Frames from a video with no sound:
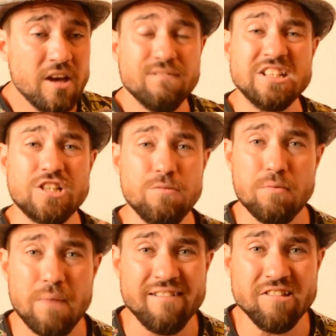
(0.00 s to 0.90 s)
the Super
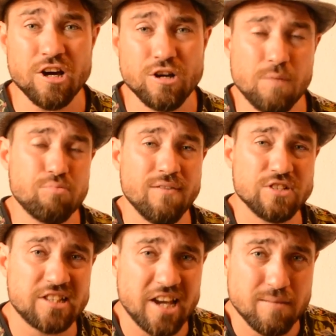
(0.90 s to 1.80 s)
Mario
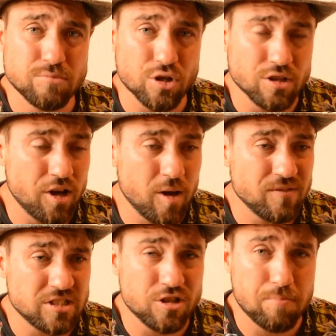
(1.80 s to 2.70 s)
Brothers games on uh,
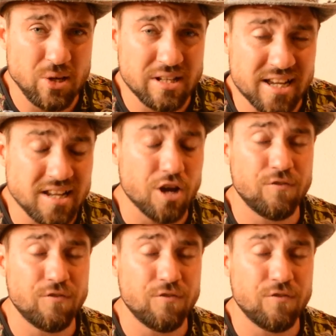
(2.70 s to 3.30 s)
the Super Nintendo.